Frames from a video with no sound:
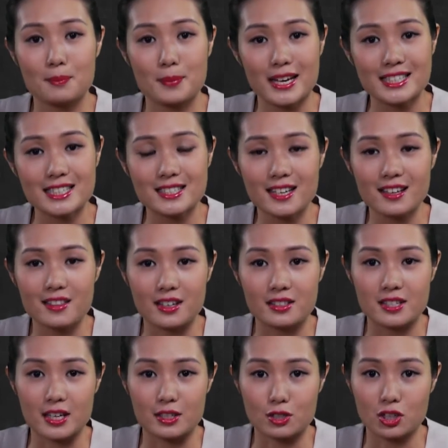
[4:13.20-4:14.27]
Patenting their
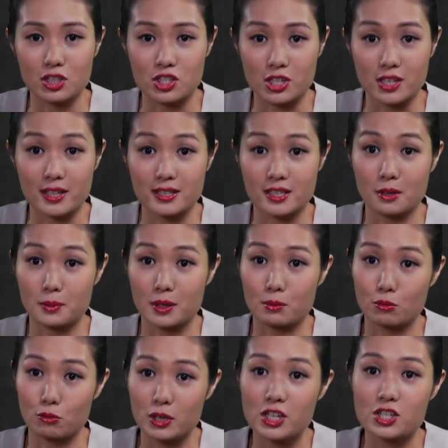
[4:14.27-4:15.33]
technology has helped
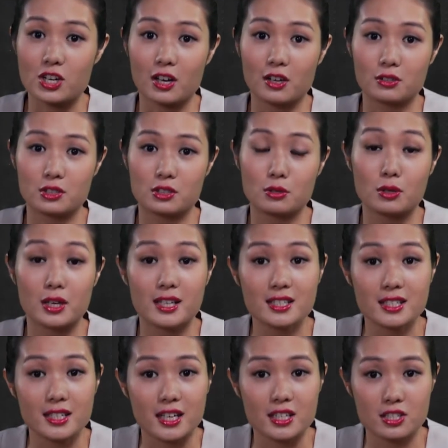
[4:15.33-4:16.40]
them reach out to
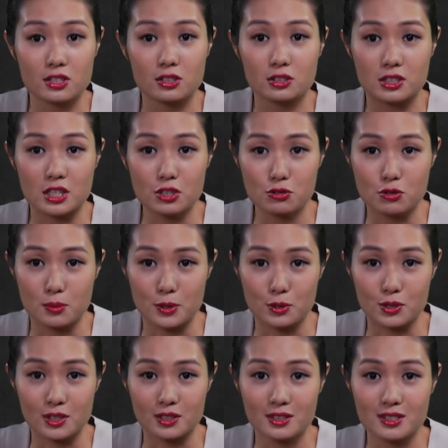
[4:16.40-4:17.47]
international
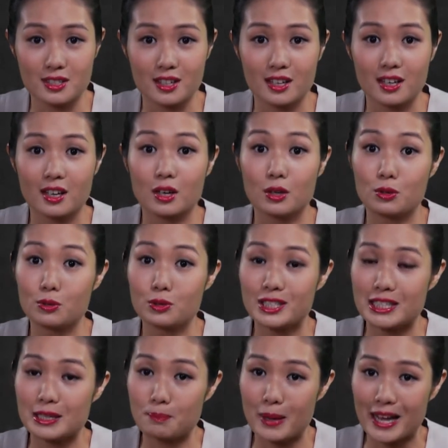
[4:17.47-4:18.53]
distributors who
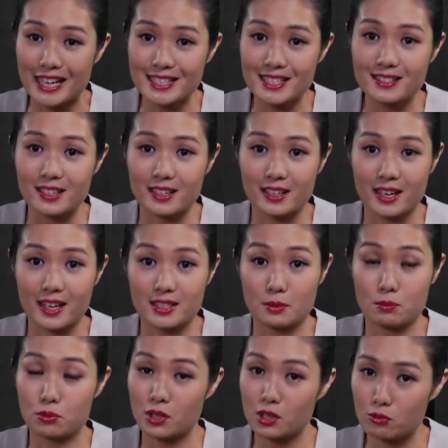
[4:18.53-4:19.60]
see patenting as
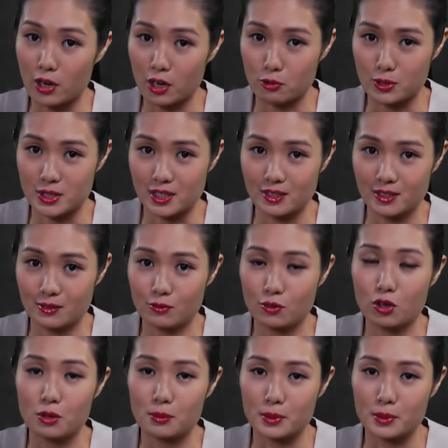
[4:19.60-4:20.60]
a prerequisite for